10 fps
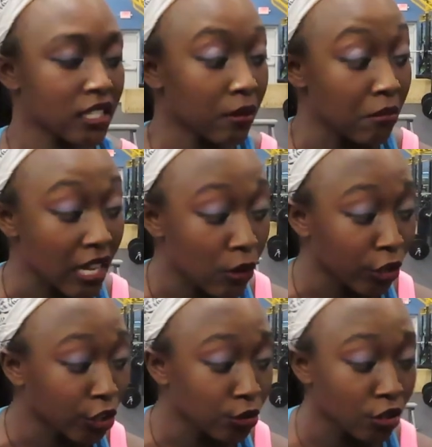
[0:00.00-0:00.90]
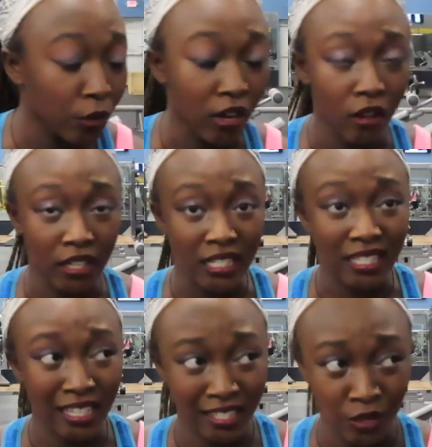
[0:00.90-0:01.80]
To me, when you do it on an
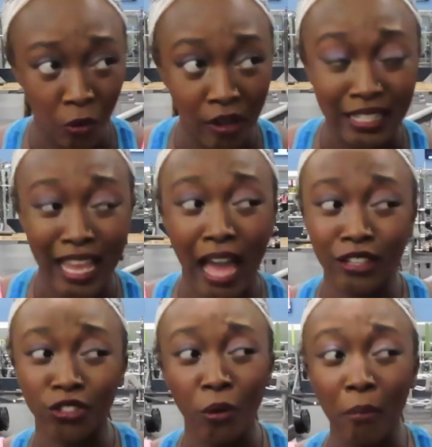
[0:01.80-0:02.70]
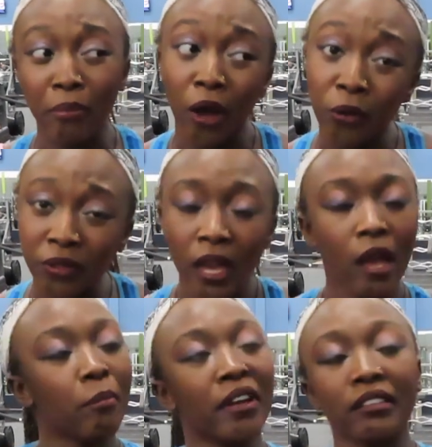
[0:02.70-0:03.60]
assisted one, it's kind of doing both,
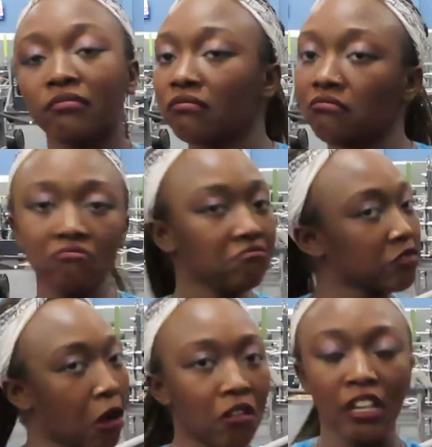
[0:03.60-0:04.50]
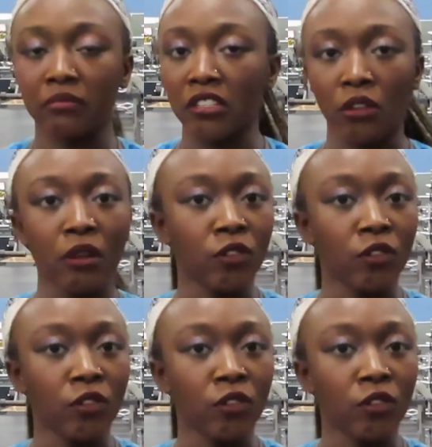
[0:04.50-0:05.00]
but totally up to you.